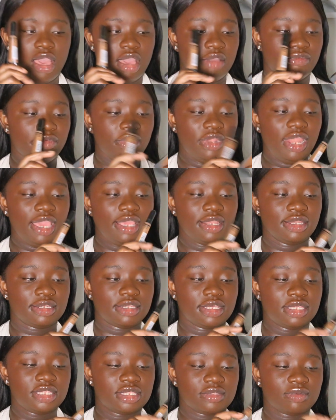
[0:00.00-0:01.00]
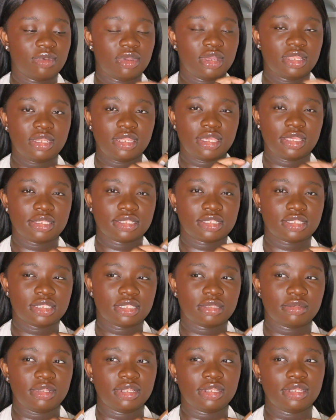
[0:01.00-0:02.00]
I feel like this one,
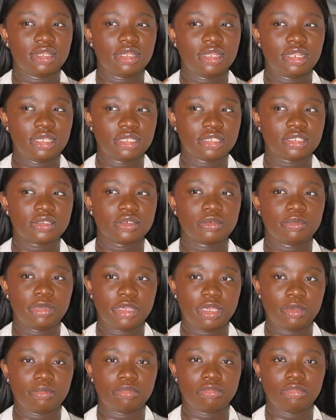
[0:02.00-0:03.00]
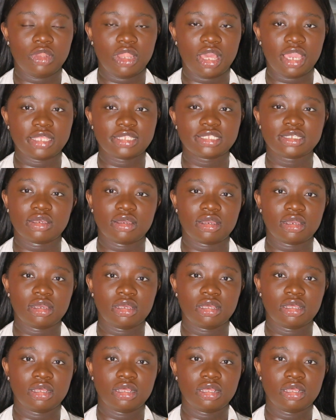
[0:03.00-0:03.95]
it's a little bit lighter